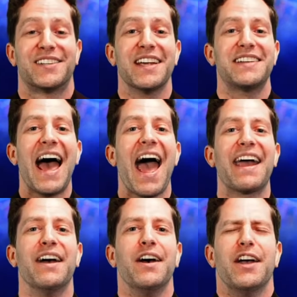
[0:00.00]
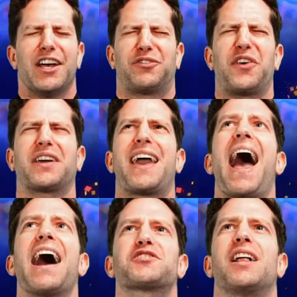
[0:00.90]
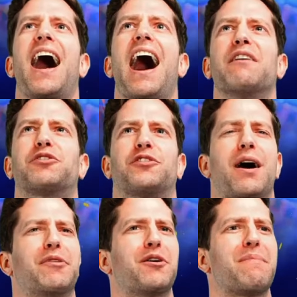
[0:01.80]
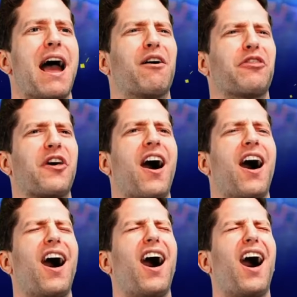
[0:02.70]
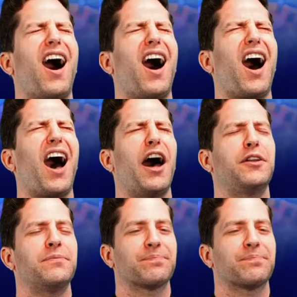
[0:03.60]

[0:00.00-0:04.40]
today is the Cash Live Summer Marathon.